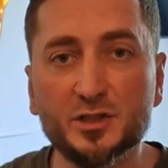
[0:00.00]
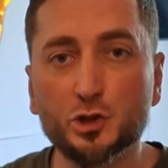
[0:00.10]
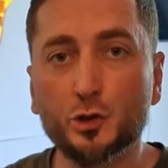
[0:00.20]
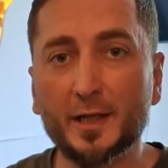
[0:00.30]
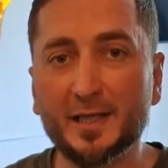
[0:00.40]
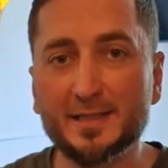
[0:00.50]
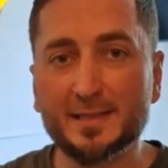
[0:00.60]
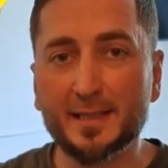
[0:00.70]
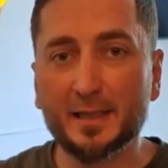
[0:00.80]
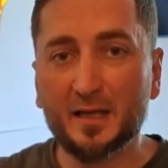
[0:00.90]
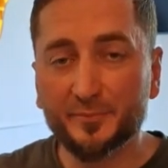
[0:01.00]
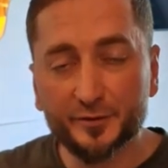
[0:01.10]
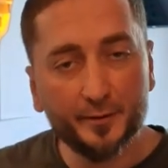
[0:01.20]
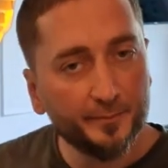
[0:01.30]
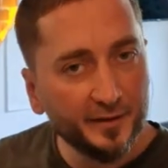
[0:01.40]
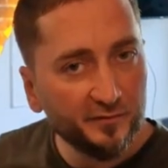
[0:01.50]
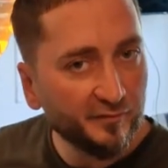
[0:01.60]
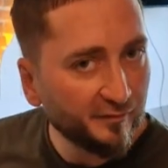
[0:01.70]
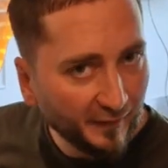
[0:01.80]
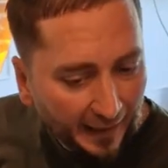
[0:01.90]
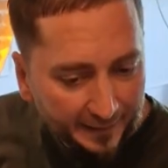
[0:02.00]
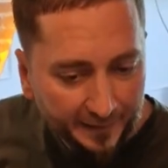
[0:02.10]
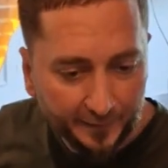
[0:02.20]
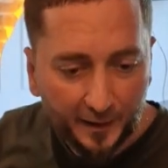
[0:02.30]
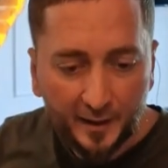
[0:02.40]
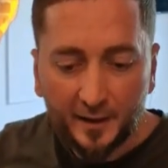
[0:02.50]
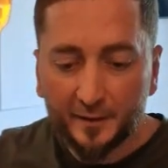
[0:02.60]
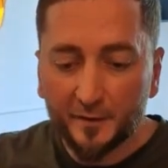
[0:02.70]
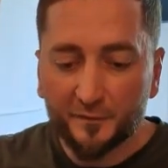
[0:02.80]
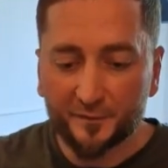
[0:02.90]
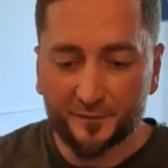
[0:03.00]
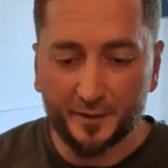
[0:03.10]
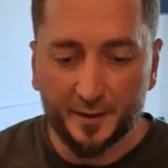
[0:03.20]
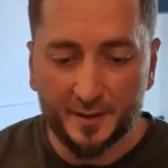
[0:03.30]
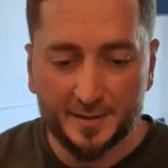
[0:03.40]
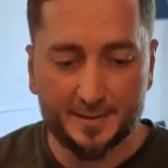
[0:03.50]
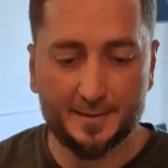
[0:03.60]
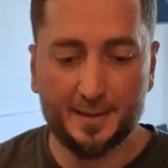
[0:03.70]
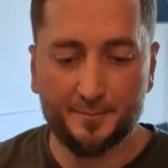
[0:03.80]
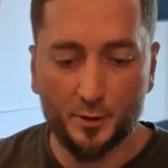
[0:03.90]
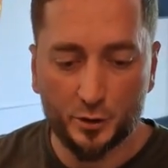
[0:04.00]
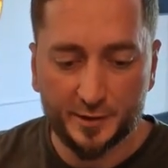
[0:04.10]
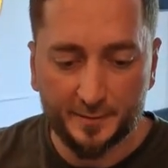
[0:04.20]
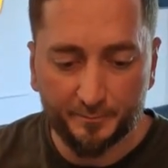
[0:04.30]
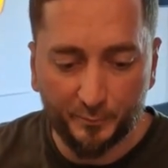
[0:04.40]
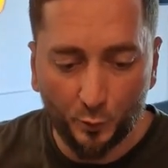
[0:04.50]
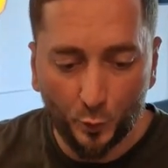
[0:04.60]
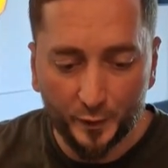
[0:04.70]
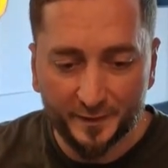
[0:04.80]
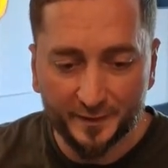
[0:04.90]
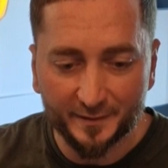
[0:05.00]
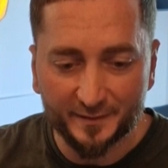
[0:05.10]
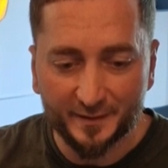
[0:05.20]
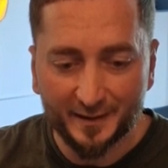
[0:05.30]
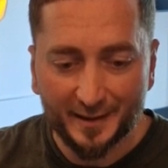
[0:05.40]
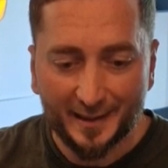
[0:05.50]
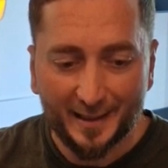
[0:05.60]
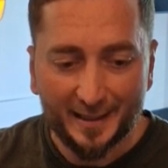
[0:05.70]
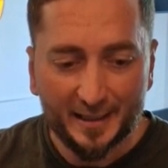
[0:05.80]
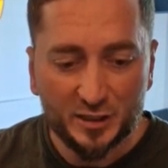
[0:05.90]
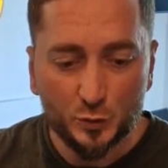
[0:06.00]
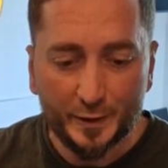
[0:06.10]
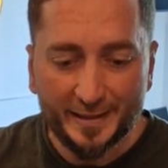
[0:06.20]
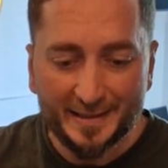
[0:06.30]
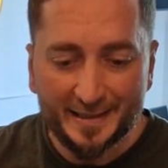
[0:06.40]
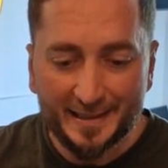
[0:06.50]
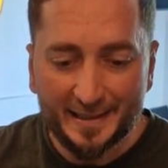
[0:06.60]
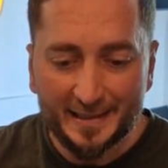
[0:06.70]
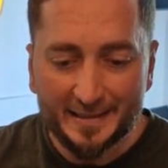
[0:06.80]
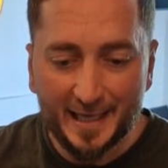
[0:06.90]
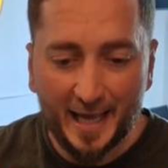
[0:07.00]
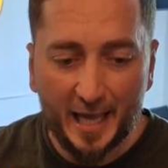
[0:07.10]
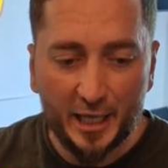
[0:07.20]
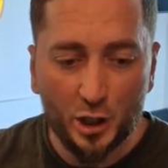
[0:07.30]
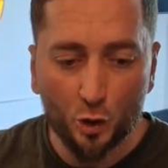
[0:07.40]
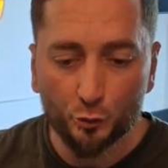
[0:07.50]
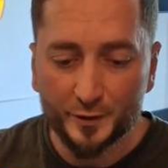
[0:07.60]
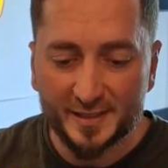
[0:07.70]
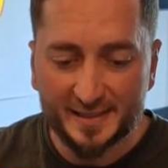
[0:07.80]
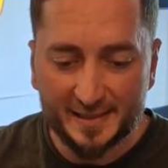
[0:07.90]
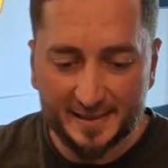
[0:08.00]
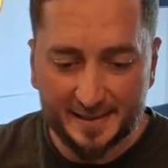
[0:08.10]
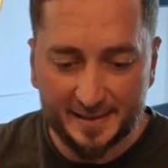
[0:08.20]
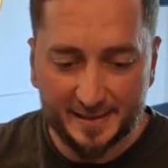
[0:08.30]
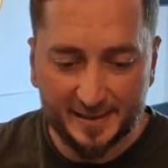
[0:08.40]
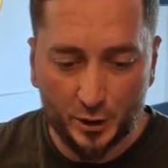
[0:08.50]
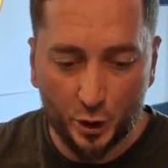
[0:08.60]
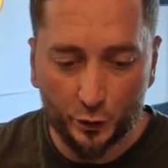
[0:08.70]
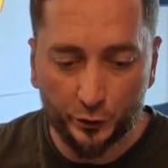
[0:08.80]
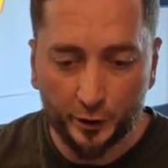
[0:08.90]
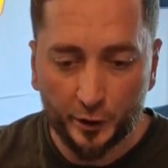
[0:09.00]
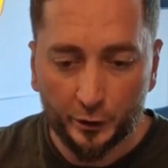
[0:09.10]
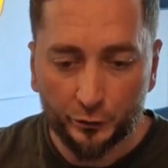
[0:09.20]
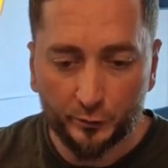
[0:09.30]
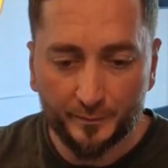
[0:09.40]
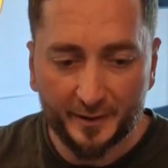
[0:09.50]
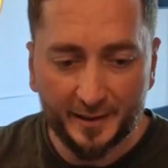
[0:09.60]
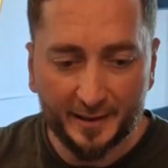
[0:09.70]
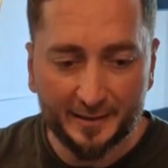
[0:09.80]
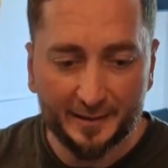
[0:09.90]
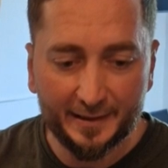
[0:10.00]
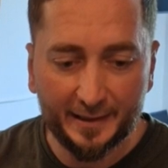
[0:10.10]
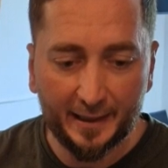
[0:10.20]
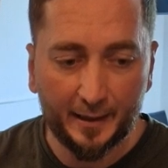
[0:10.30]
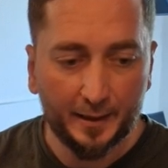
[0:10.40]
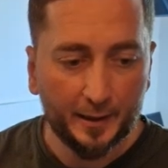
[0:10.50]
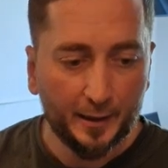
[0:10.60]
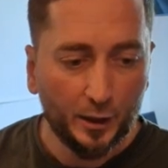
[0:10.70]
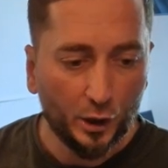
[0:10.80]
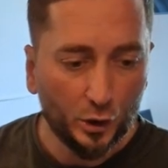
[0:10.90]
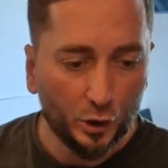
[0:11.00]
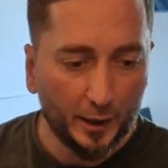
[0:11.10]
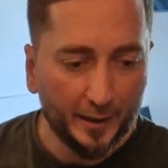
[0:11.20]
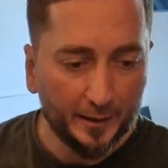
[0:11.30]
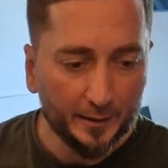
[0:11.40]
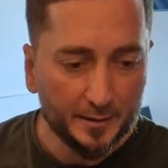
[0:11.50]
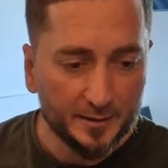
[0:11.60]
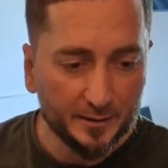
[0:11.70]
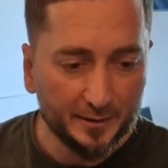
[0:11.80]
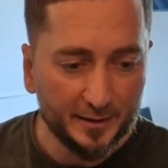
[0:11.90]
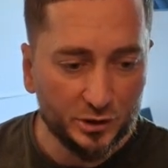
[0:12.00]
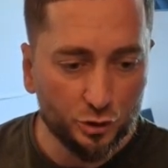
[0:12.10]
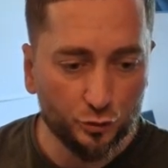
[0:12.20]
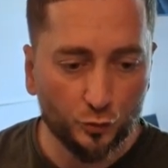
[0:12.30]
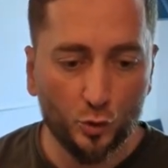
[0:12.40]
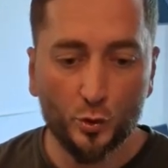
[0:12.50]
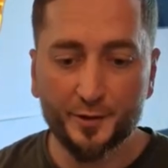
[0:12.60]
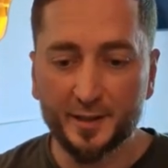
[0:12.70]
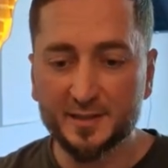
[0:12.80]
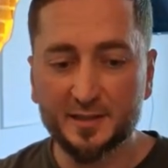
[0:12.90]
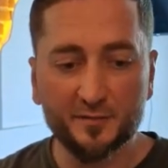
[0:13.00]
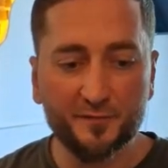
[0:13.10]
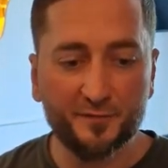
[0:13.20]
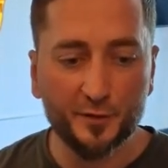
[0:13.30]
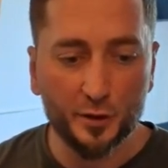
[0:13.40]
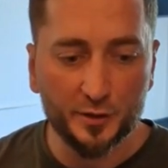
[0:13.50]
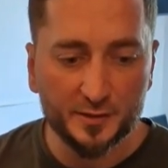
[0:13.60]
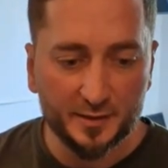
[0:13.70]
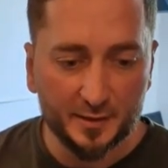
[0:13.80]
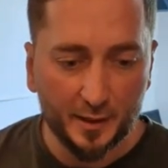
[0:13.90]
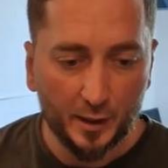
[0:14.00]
trade setup to be valid. The first and most important is we need a resistance zone to be clear. All right, so let's draw this. The first